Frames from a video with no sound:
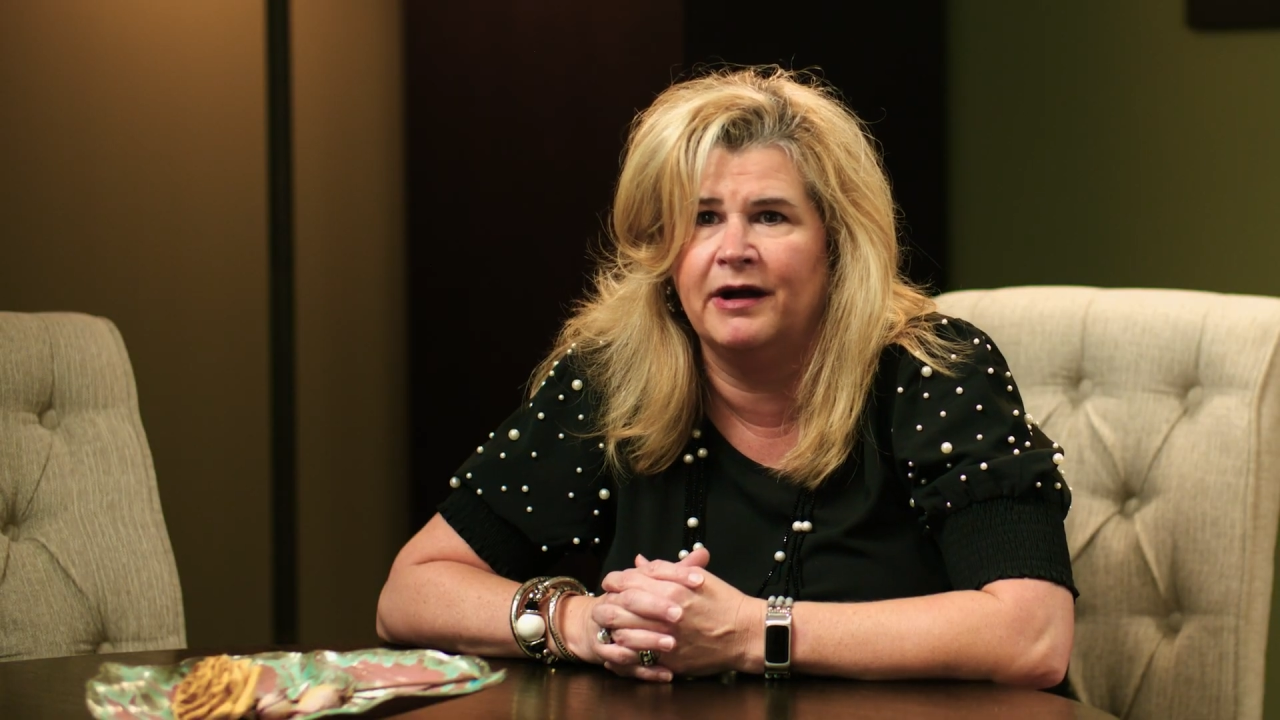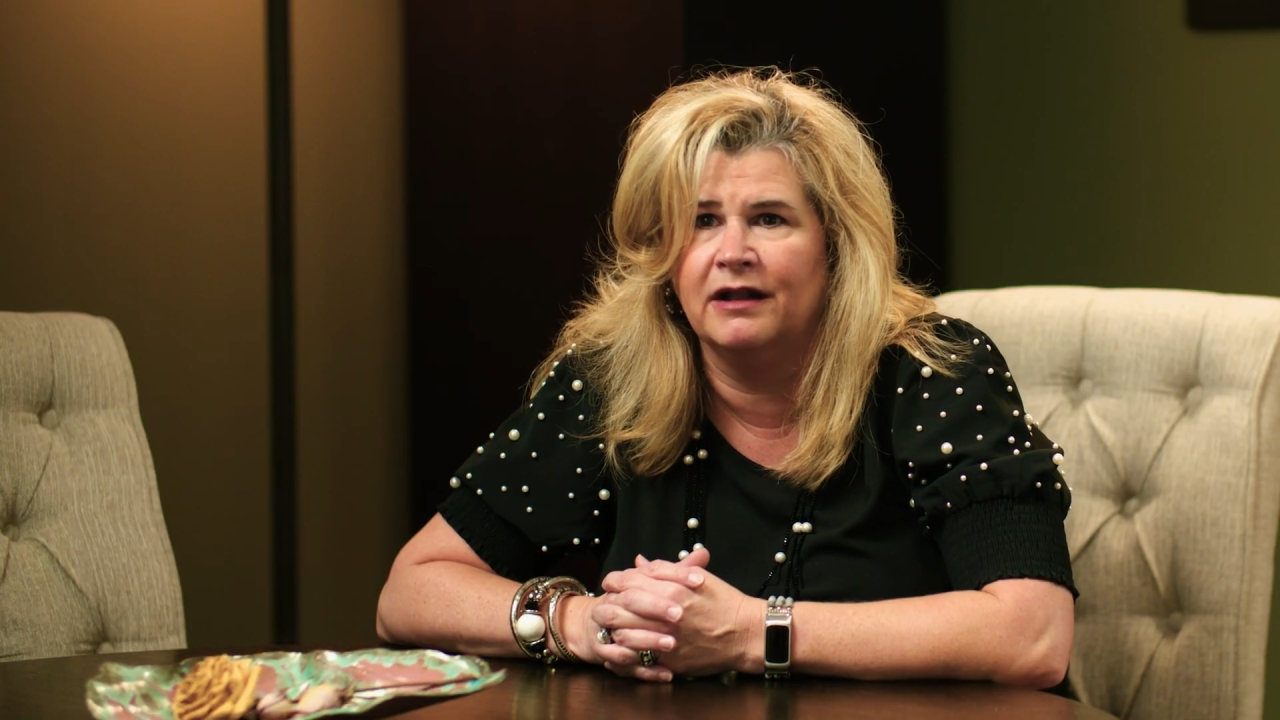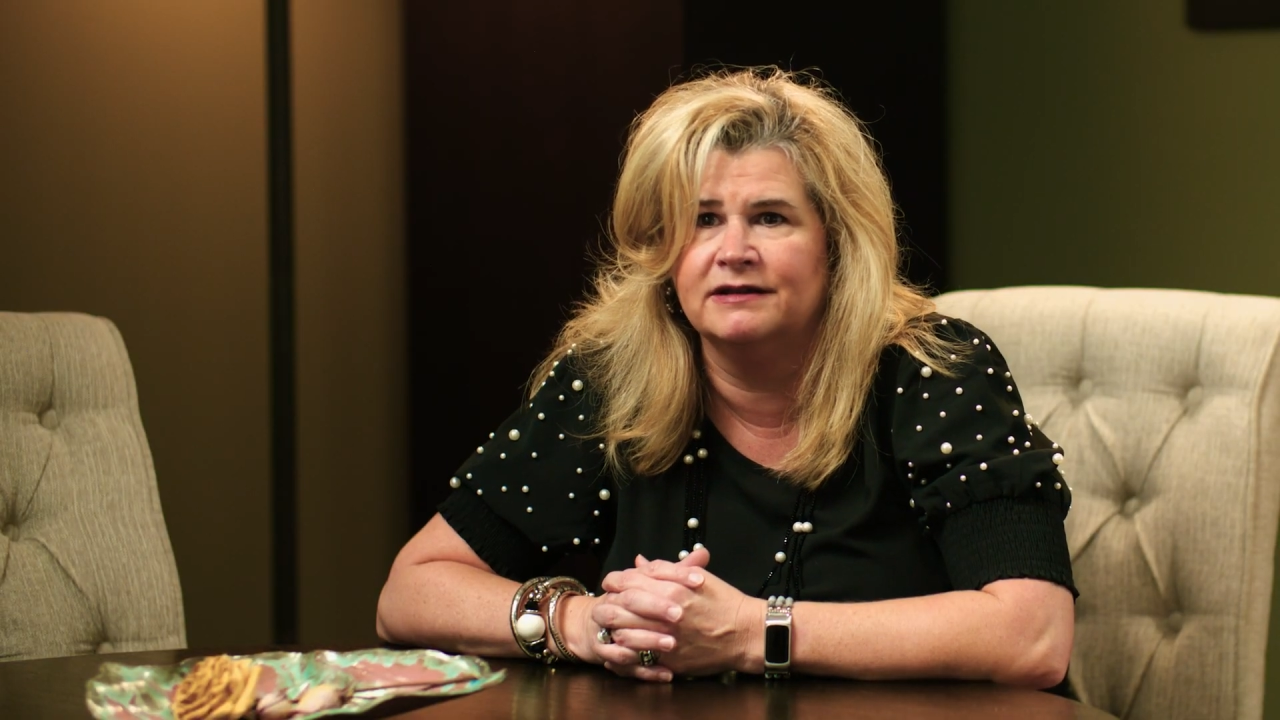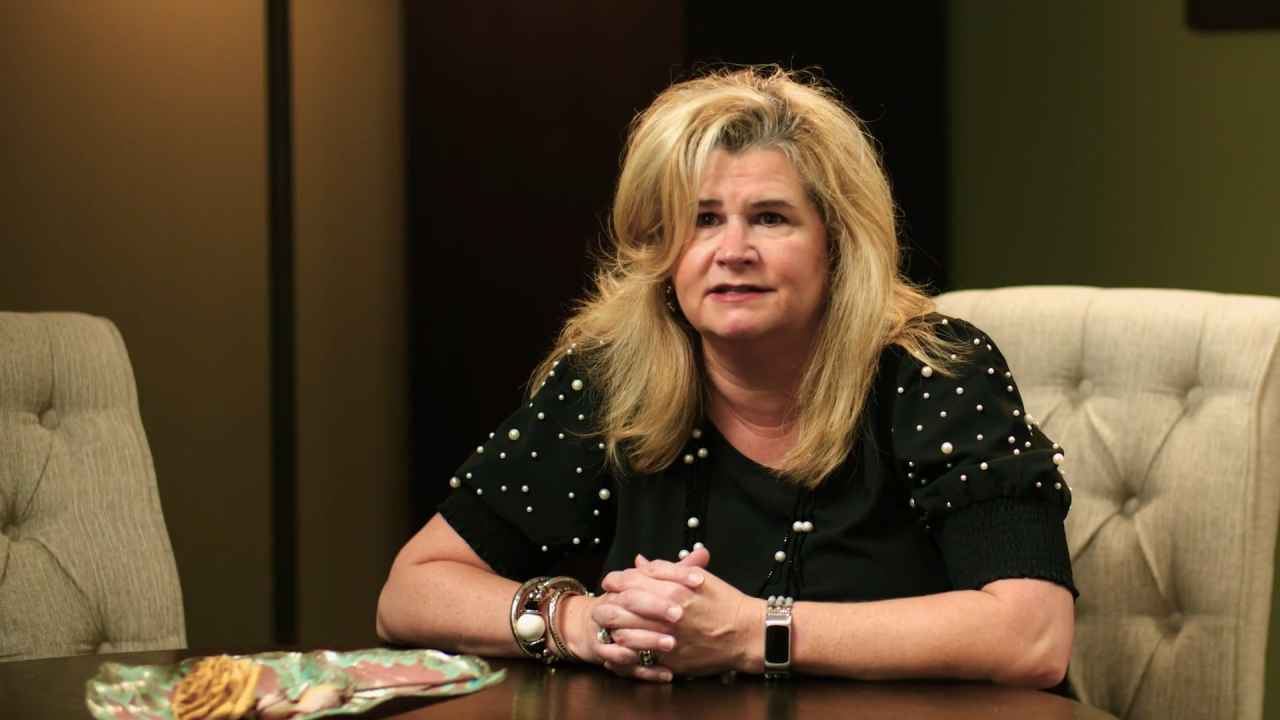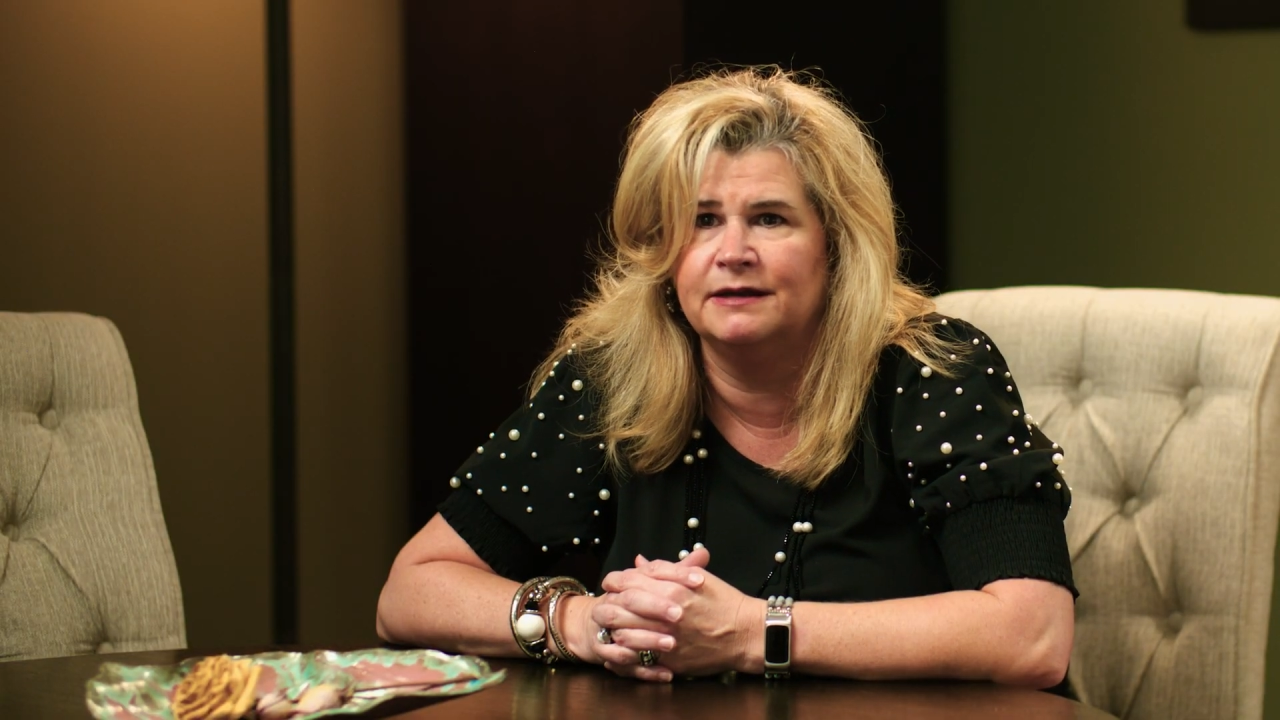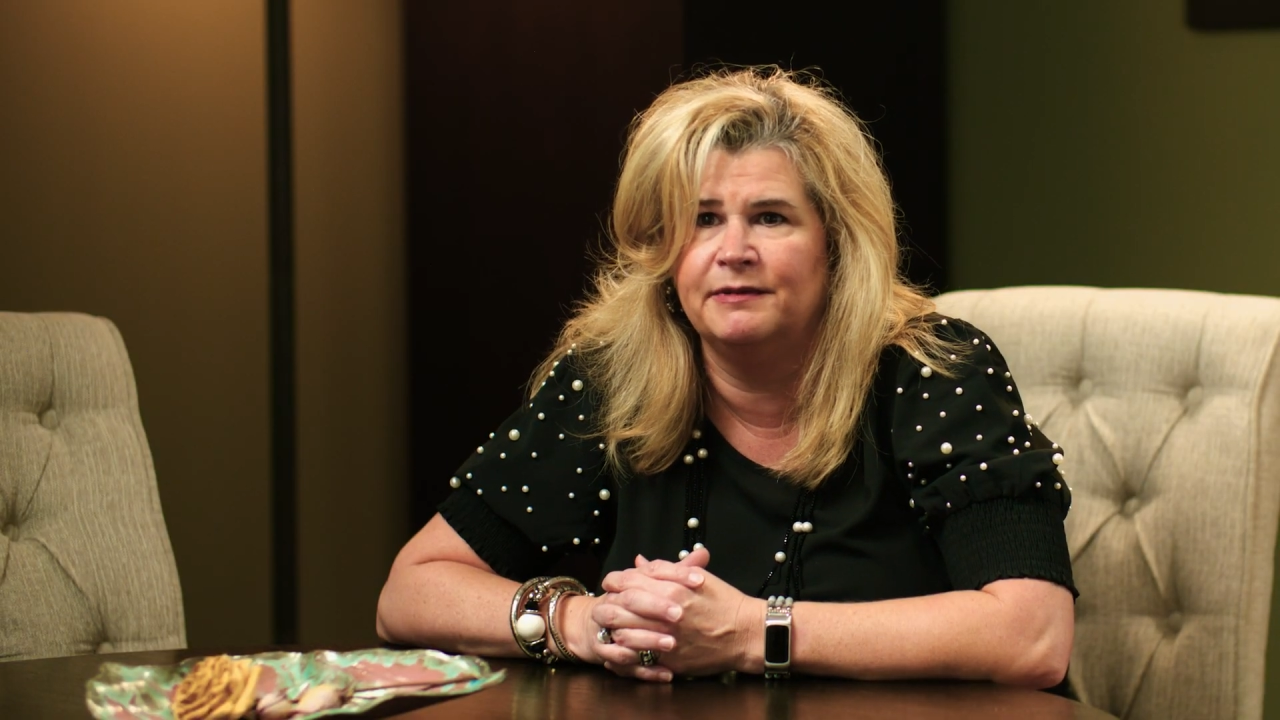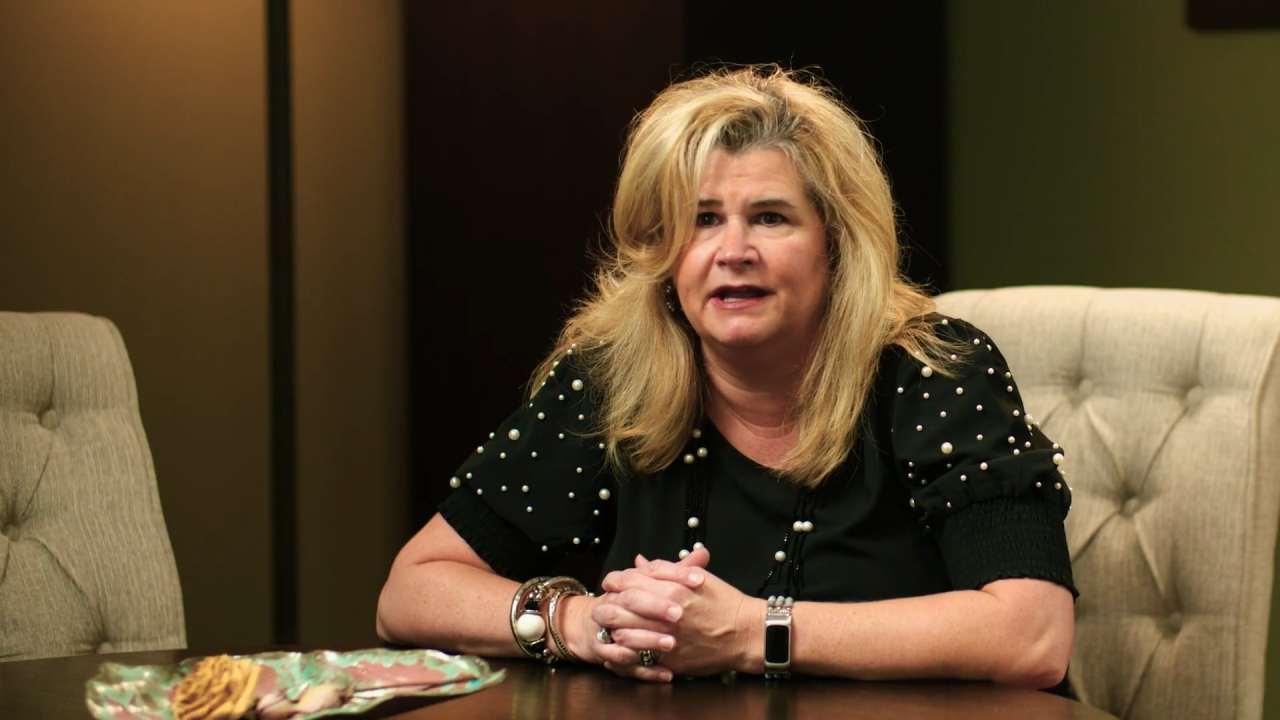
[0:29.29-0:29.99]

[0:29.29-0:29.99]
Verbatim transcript: policy,